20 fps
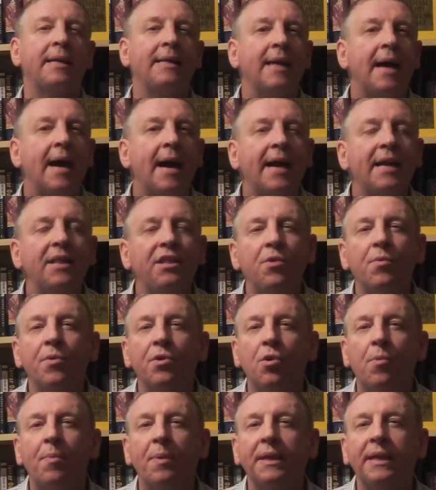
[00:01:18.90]
guy they
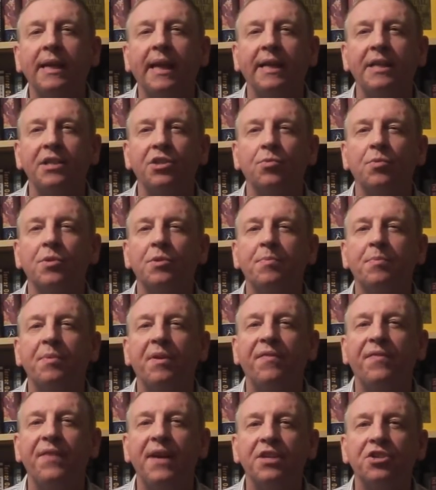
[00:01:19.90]
were up against was
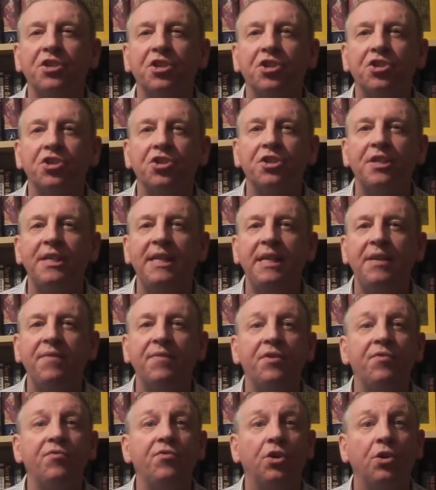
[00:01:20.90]
Professor
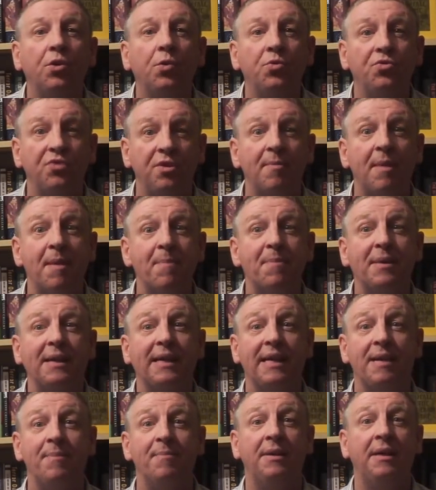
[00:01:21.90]
Stephen Rose. Remember
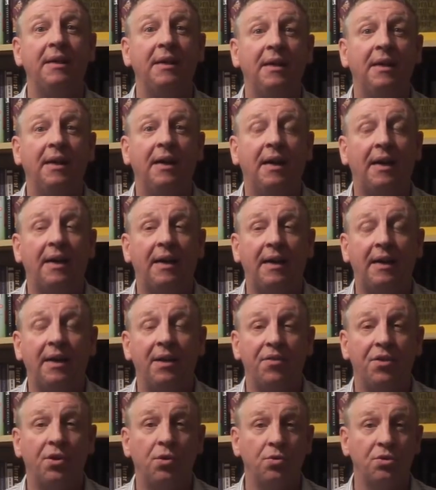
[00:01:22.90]
him?
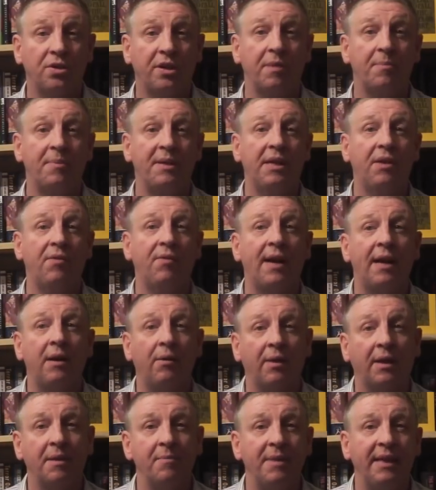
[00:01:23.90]
Those that have been
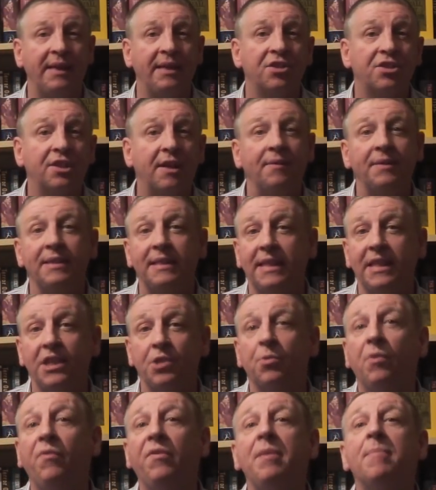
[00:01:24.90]
around like me in the
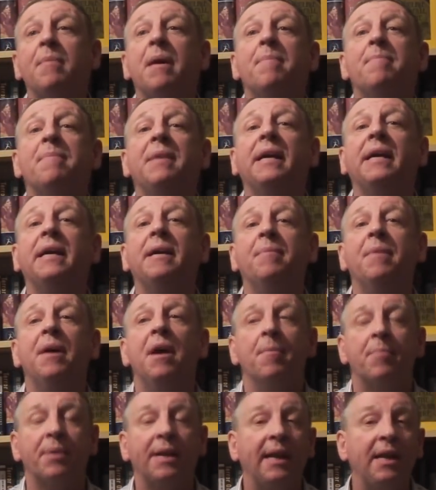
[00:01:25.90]
70s will remember him.
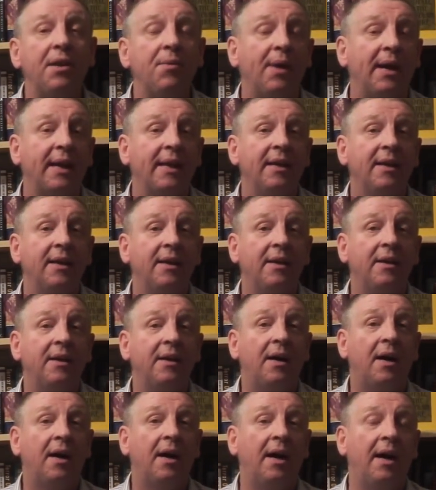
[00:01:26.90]
But anyway,
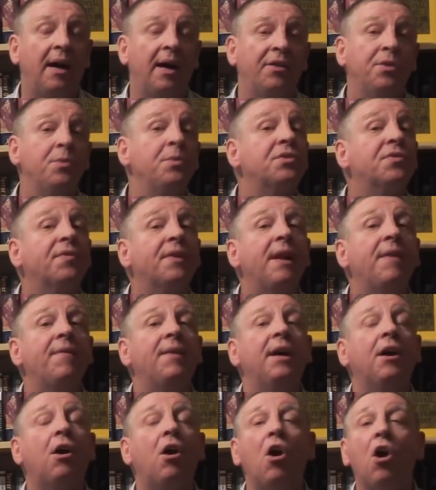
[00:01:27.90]
there was
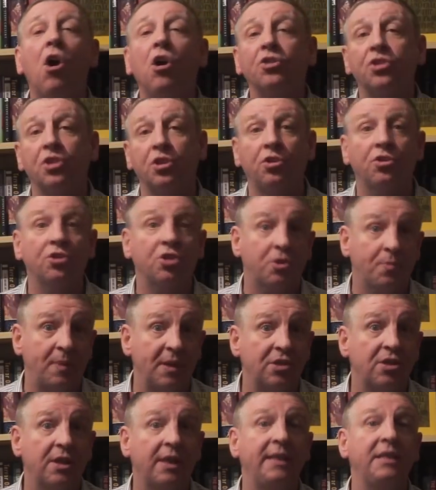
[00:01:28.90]
forever articles,
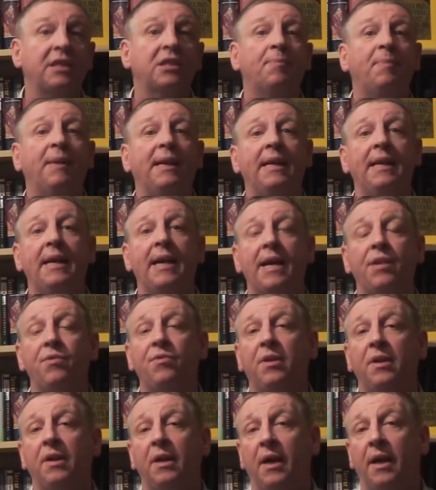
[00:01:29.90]
especially in
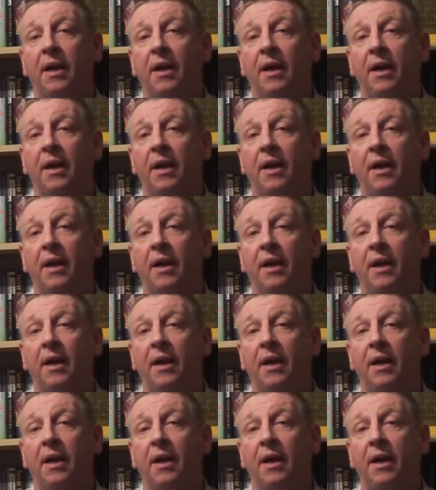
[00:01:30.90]
Spearhead,